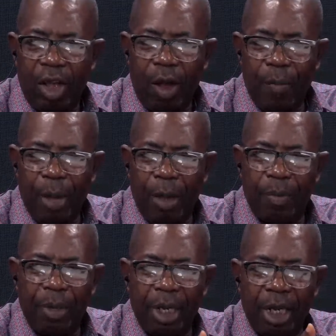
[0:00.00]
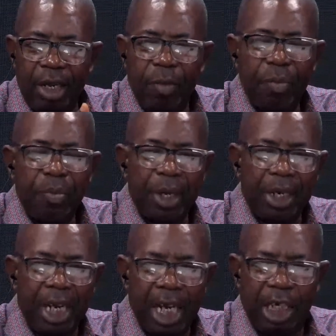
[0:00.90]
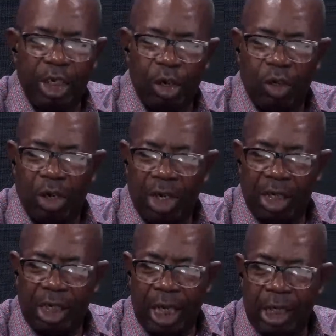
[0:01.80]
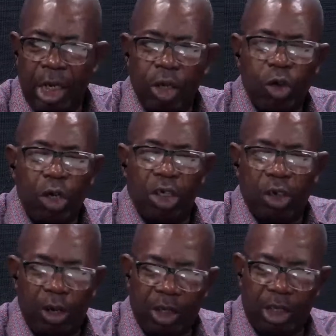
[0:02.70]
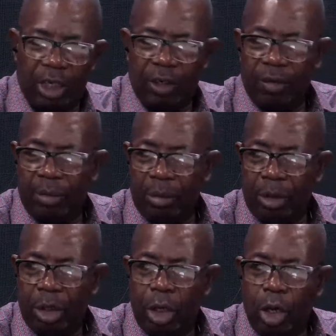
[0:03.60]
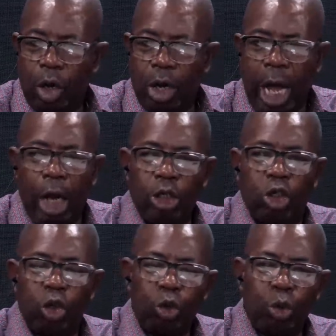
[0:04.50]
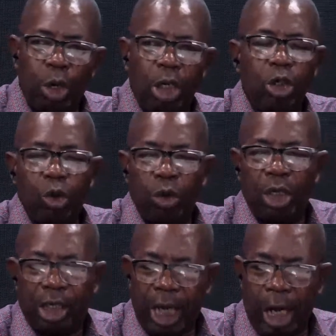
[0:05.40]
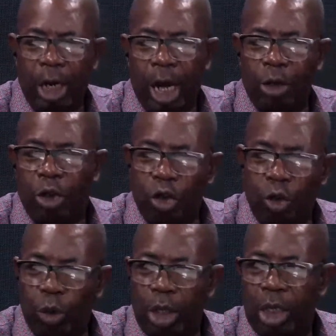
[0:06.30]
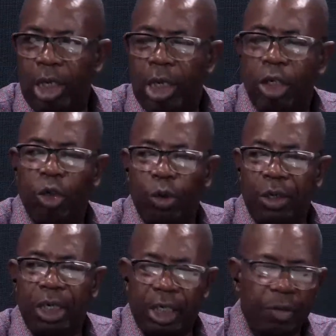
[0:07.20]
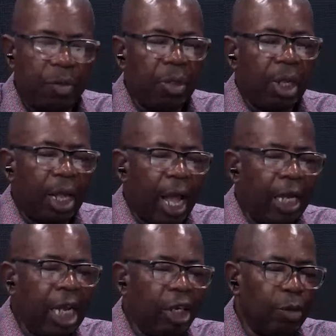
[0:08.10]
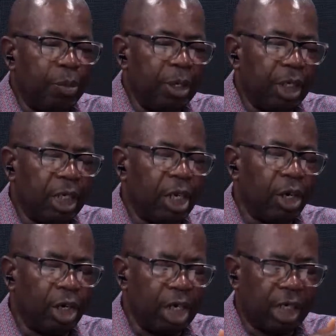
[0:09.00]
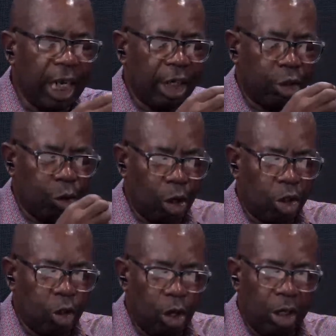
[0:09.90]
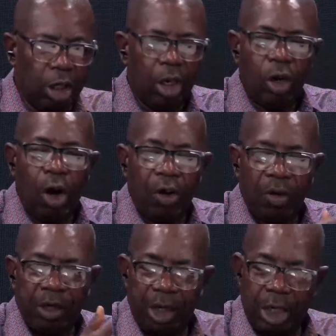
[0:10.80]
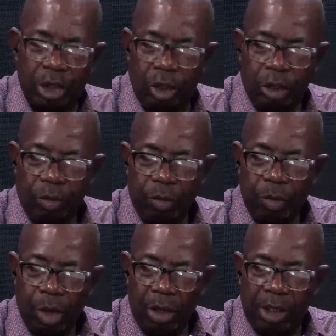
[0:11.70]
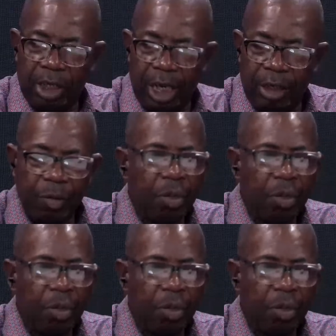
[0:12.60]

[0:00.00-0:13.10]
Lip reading: maybe mediation, understand, consulting. How should we do this? How should we do this? Nnpcl is a structured organization, understand?